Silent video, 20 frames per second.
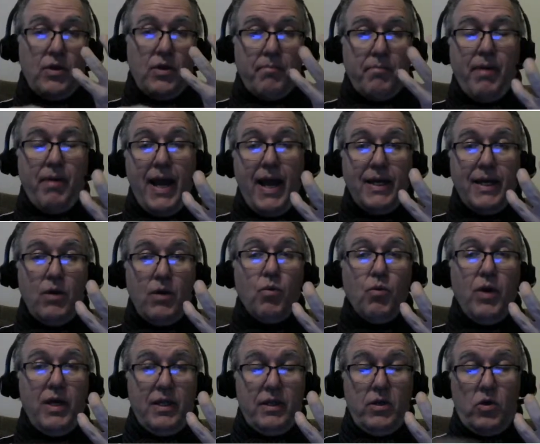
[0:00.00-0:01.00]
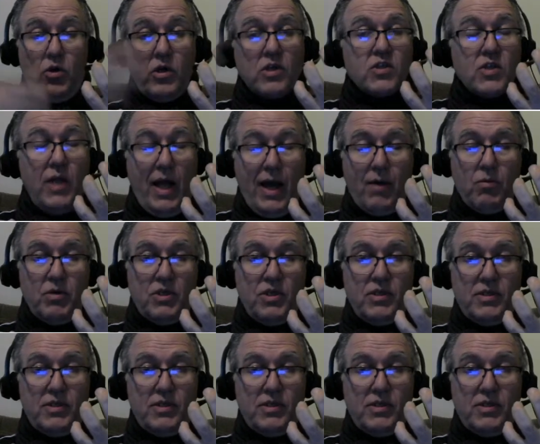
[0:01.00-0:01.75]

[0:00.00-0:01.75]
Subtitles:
and you combine it with Hooke's law,